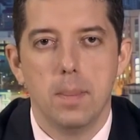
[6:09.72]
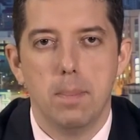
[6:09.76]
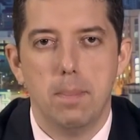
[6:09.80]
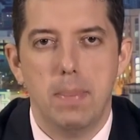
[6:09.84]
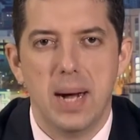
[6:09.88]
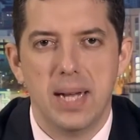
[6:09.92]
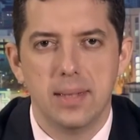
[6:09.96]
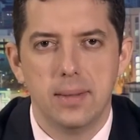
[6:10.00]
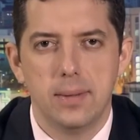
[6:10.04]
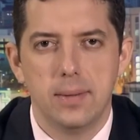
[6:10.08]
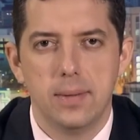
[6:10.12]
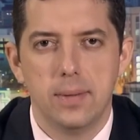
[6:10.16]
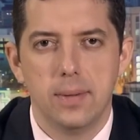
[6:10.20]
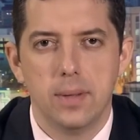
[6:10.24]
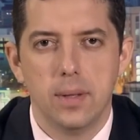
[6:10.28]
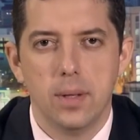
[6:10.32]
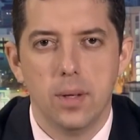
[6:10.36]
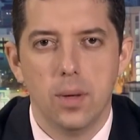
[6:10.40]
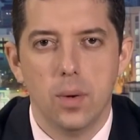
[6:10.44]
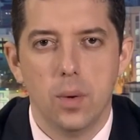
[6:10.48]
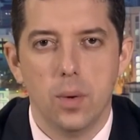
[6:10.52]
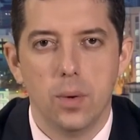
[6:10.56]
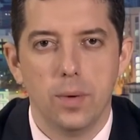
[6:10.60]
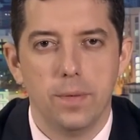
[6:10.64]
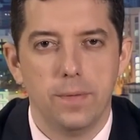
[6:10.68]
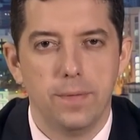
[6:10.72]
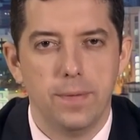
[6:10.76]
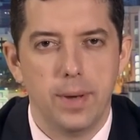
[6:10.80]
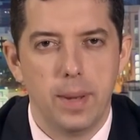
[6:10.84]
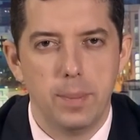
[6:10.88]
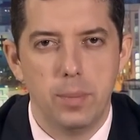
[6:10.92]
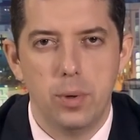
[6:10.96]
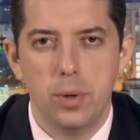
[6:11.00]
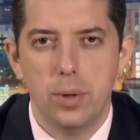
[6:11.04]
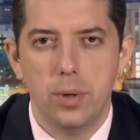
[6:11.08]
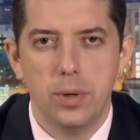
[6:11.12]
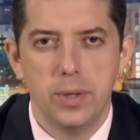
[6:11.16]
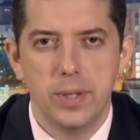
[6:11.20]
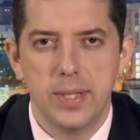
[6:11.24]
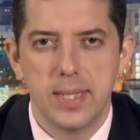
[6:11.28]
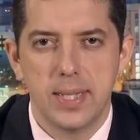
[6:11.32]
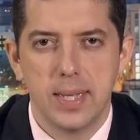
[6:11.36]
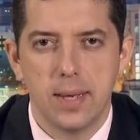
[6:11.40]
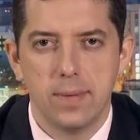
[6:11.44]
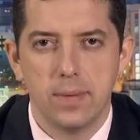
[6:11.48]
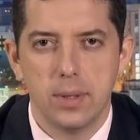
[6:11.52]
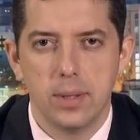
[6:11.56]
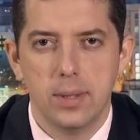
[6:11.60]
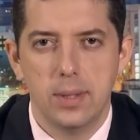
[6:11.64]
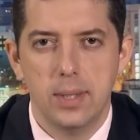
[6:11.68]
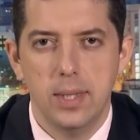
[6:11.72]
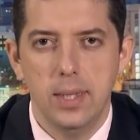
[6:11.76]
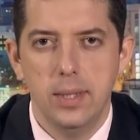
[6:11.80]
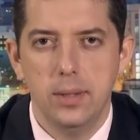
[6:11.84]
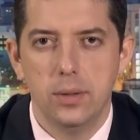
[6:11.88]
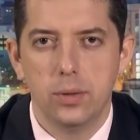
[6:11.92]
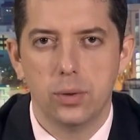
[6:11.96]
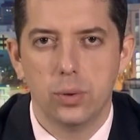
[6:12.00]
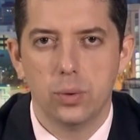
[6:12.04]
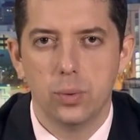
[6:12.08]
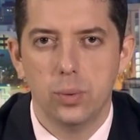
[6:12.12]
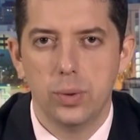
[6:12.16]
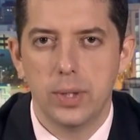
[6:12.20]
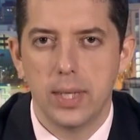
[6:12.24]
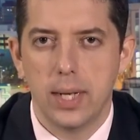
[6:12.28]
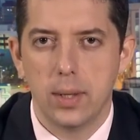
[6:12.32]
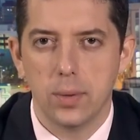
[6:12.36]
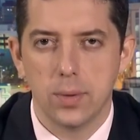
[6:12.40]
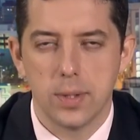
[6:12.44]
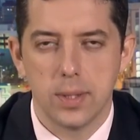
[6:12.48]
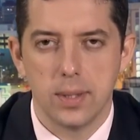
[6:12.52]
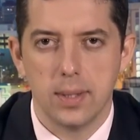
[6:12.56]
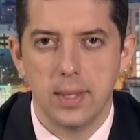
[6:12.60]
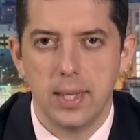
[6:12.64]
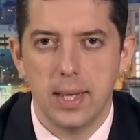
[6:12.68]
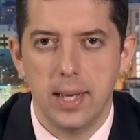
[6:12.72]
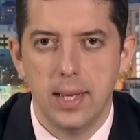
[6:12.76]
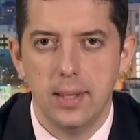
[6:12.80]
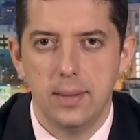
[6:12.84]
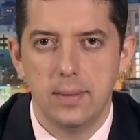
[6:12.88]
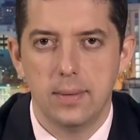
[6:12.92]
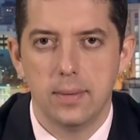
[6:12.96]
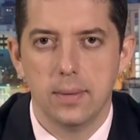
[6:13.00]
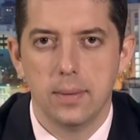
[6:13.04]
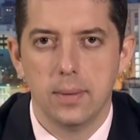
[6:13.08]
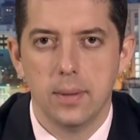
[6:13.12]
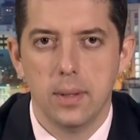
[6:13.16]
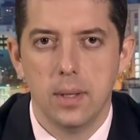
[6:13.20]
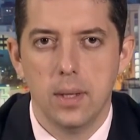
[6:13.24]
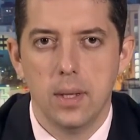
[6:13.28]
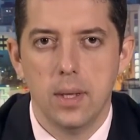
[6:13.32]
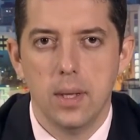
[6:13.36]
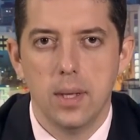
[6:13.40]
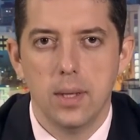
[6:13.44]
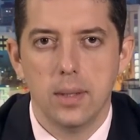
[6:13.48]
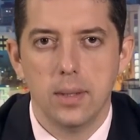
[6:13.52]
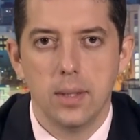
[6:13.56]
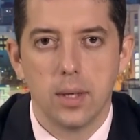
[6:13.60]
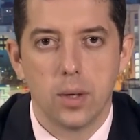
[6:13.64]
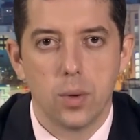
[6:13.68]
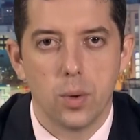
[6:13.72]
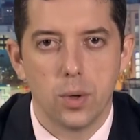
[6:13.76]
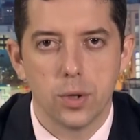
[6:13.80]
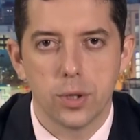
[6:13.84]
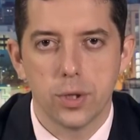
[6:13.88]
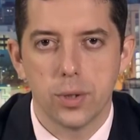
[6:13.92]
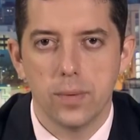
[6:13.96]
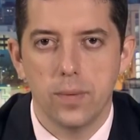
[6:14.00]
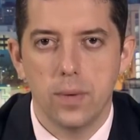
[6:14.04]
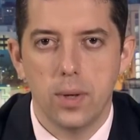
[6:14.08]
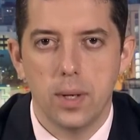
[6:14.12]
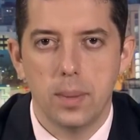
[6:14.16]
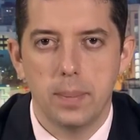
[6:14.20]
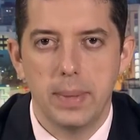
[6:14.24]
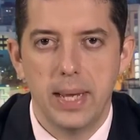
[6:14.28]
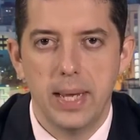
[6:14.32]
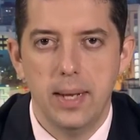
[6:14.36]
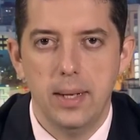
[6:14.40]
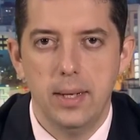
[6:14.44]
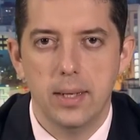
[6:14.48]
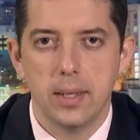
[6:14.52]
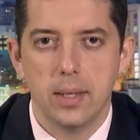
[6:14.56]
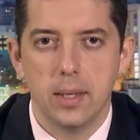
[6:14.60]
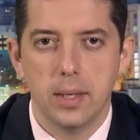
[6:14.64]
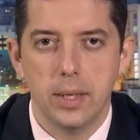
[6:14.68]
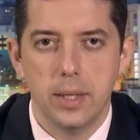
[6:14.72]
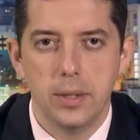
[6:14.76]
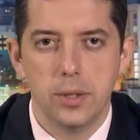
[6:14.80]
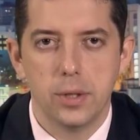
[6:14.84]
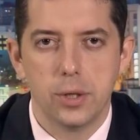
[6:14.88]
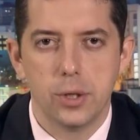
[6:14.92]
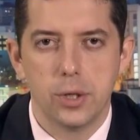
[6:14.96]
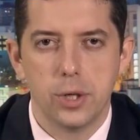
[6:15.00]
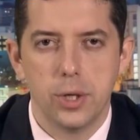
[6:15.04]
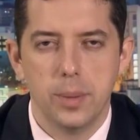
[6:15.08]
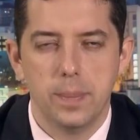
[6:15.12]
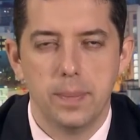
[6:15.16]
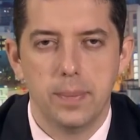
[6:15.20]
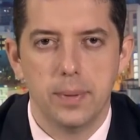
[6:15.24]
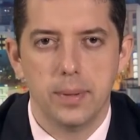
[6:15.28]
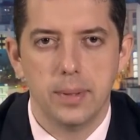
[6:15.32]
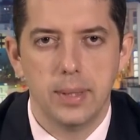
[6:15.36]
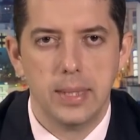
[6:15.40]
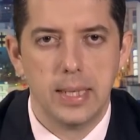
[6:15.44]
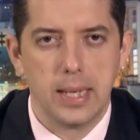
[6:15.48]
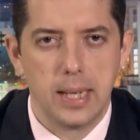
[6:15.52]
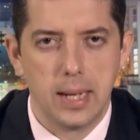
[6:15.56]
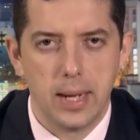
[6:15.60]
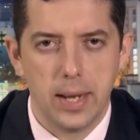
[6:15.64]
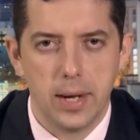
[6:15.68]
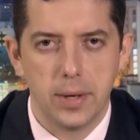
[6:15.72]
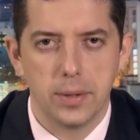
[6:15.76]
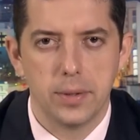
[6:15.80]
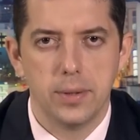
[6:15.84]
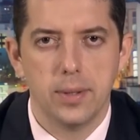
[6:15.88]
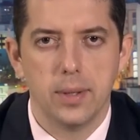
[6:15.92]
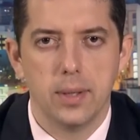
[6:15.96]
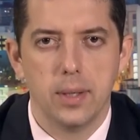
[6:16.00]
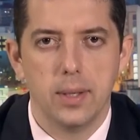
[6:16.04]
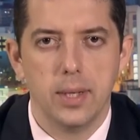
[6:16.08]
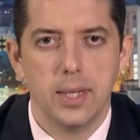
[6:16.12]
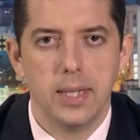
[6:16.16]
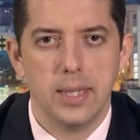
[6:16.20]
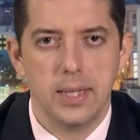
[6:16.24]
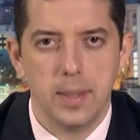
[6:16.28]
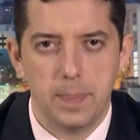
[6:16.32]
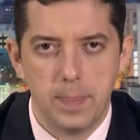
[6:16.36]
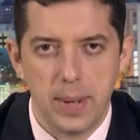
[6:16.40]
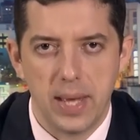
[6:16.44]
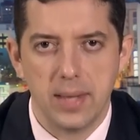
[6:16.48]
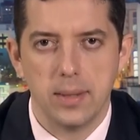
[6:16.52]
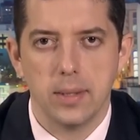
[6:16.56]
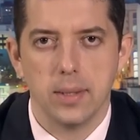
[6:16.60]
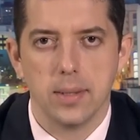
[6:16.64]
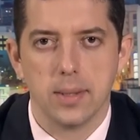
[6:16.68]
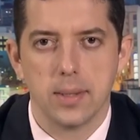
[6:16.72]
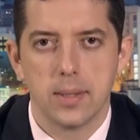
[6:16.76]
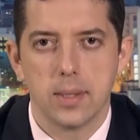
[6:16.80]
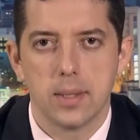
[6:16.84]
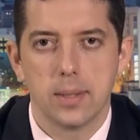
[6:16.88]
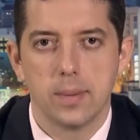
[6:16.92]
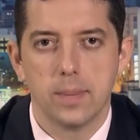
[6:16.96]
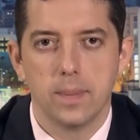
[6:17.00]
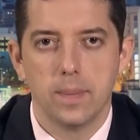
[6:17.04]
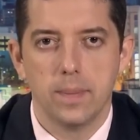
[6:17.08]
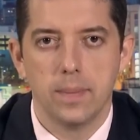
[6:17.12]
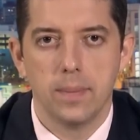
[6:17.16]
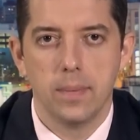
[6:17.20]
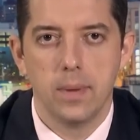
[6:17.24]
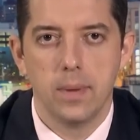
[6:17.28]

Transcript: But on February 17, 2008, the Kosovo-Albanian leadership declared independence.